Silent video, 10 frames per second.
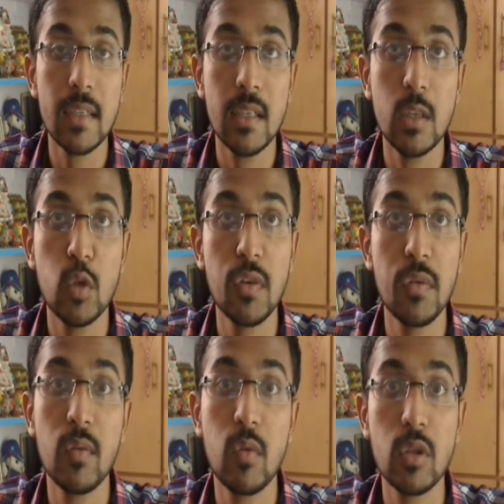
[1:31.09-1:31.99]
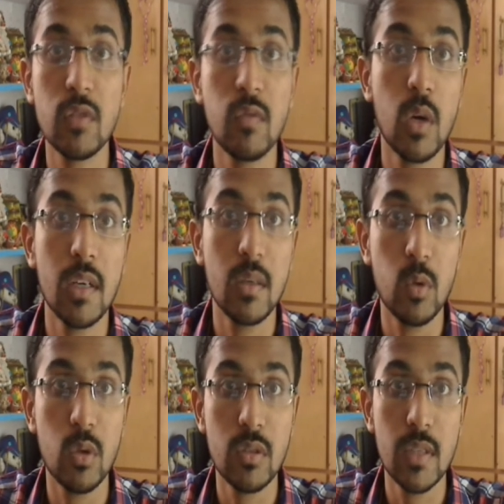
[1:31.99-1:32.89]
250 volts, 400
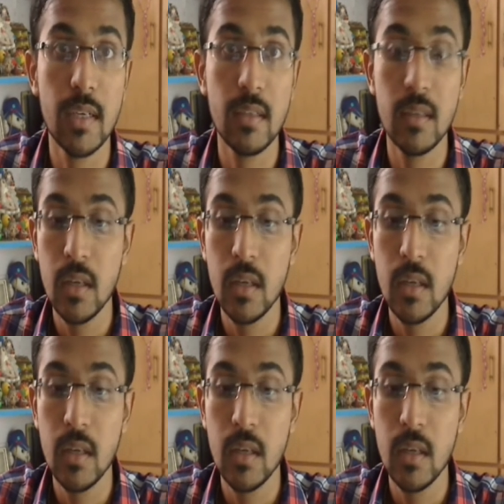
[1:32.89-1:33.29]
volts, and